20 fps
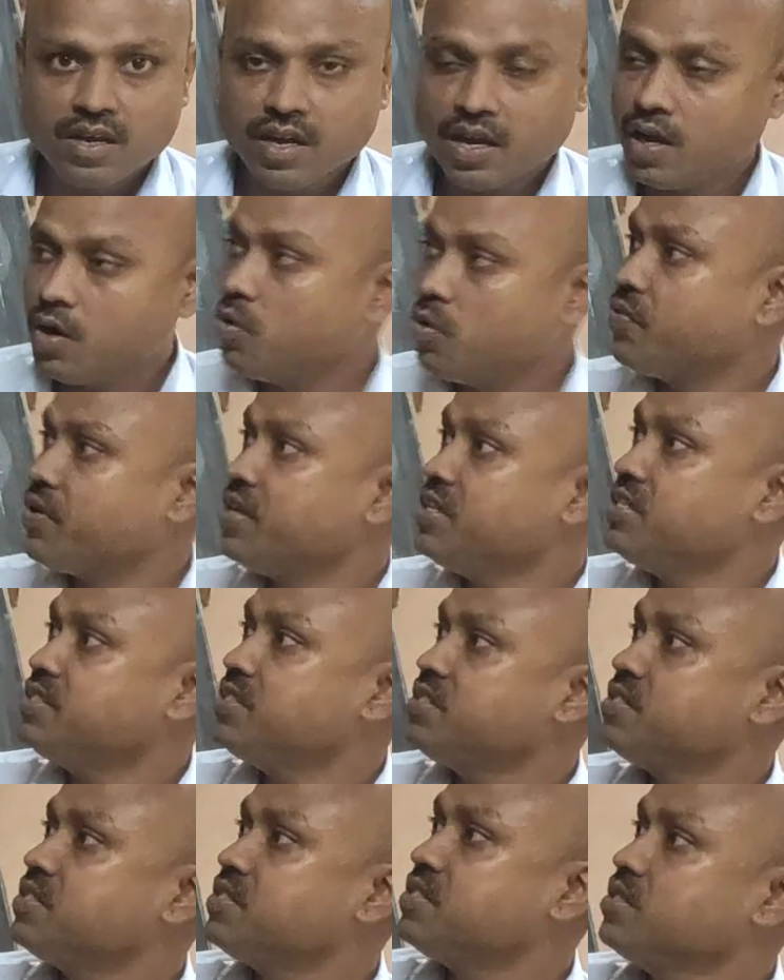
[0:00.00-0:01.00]
Hello friends,
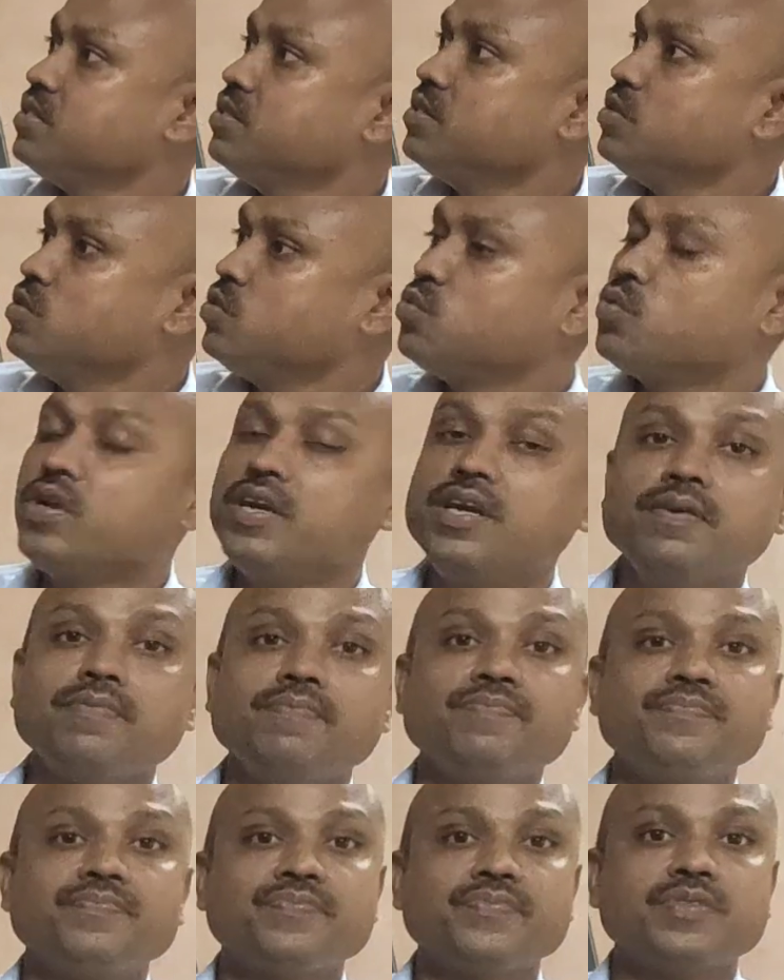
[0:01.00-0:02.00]

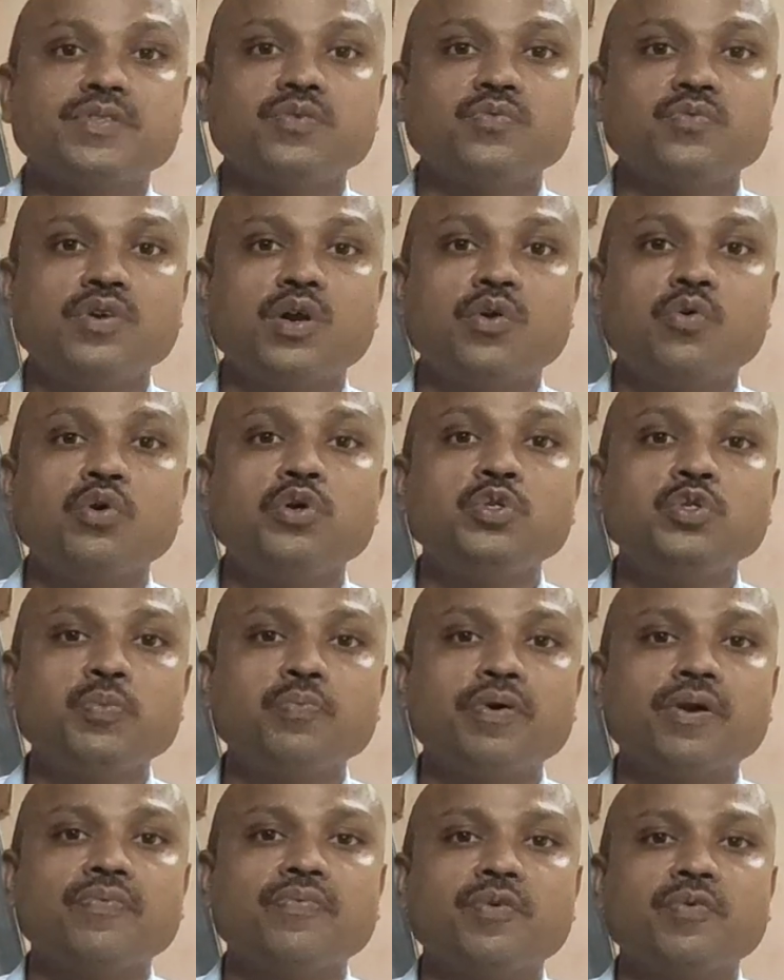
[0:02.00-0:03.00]
today we are going to
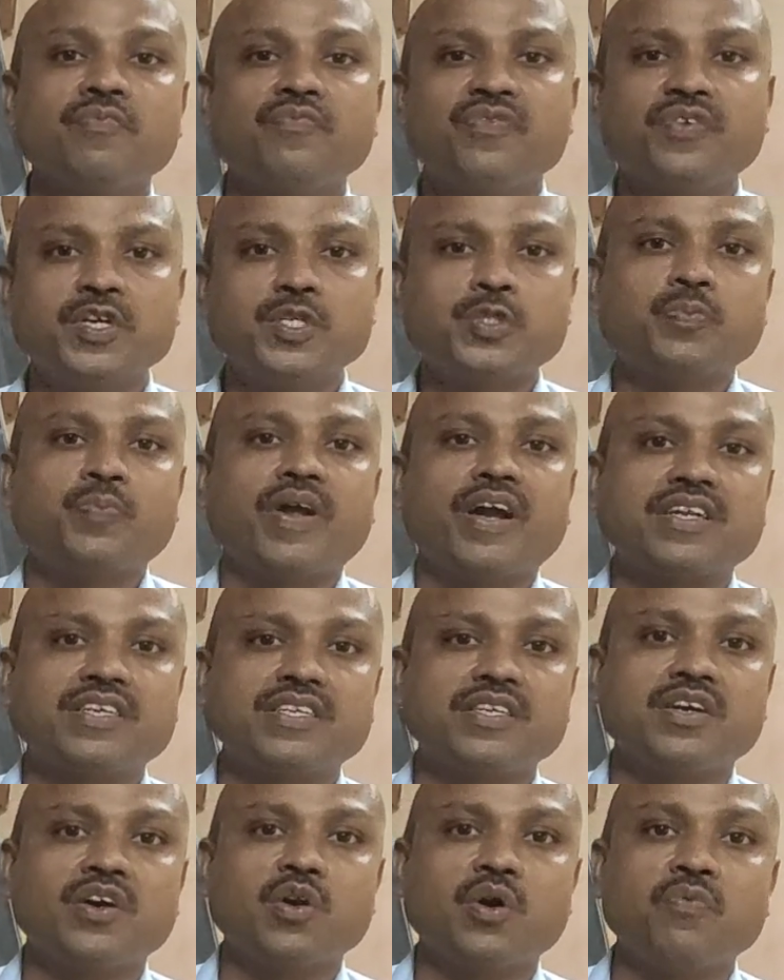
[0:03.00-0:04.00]
perform first
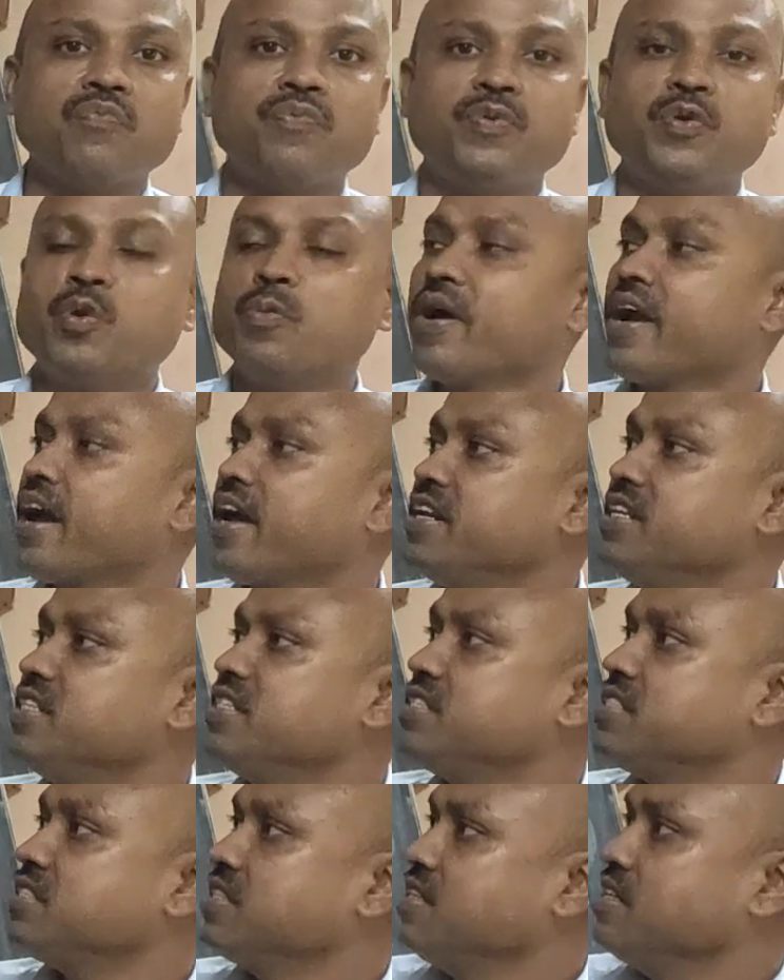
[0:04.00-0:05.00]
practical of fluid
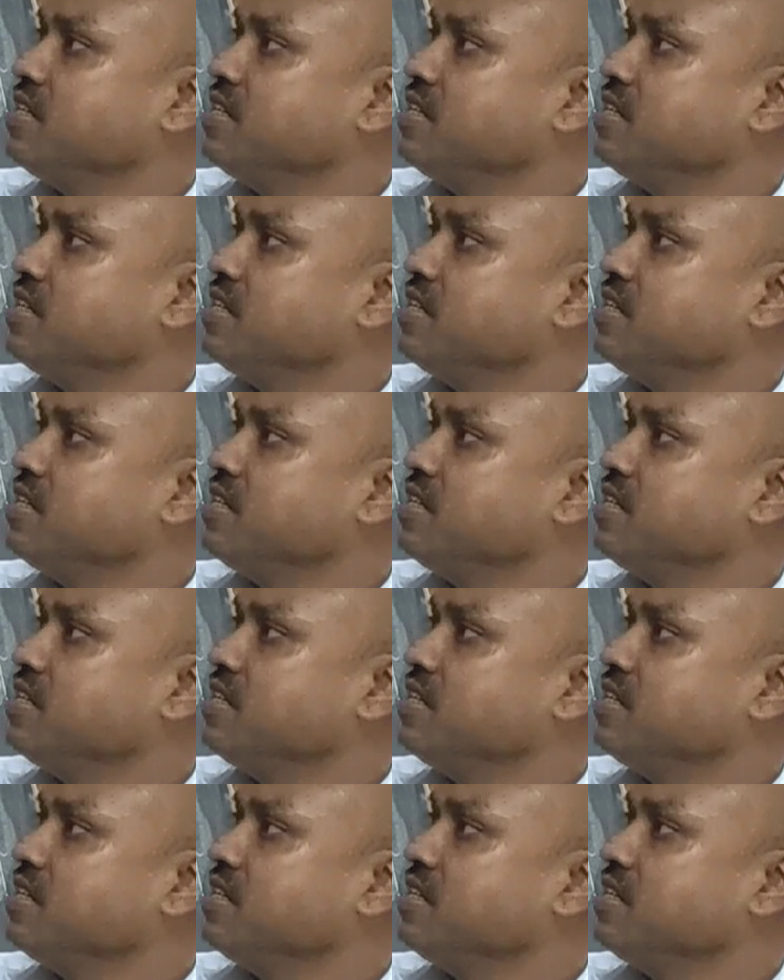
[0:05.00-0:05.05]
mechanics.